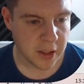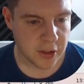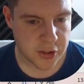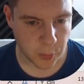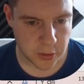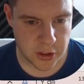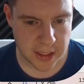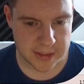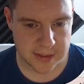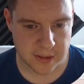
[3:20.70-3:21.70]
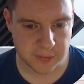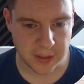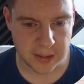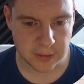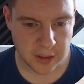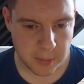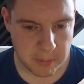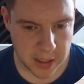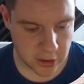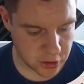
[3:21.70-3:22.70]
So once you get to this file,
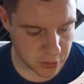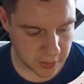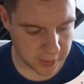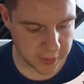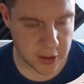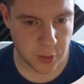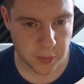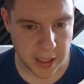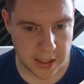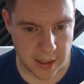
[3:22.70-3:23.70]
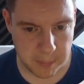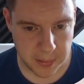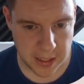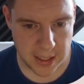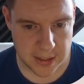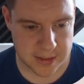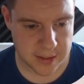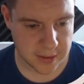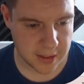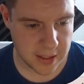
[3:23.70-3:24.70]
make sure that you then
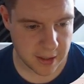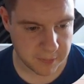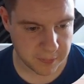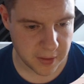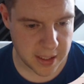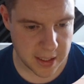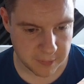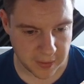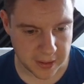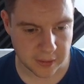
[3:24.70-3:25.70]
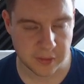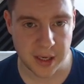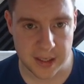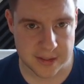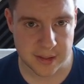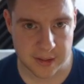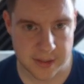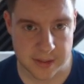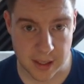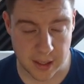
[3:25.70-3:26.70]
paste the free files into
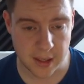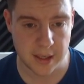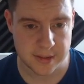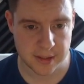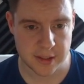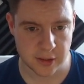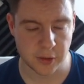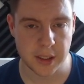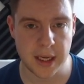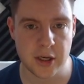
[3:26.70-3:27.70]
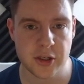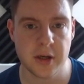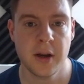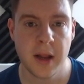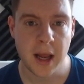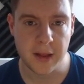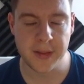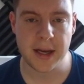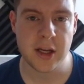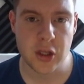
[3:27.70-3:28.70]
this uh, into this location, and
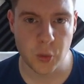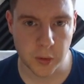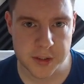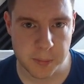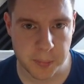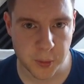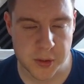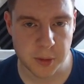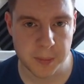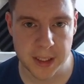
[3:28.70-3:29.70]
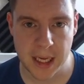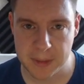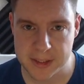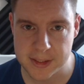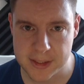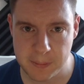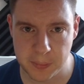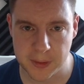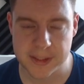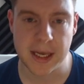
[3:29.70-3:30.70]
then you want to boot up the game. It's as
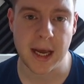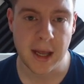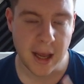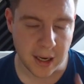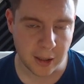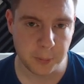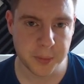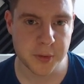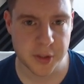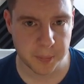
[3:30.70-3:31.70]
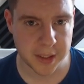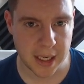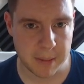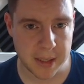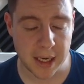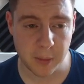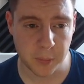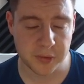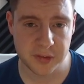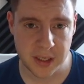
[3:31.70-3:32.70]
simple as that. I'll boot up the game now and
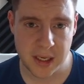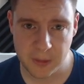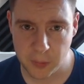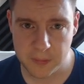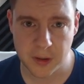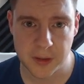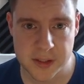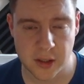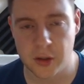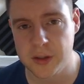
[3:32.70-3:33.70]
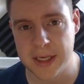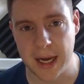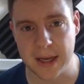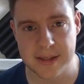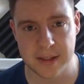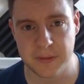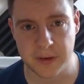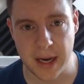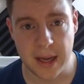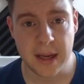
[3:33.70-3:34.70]
we'll see if we've got the Toyota Haas livery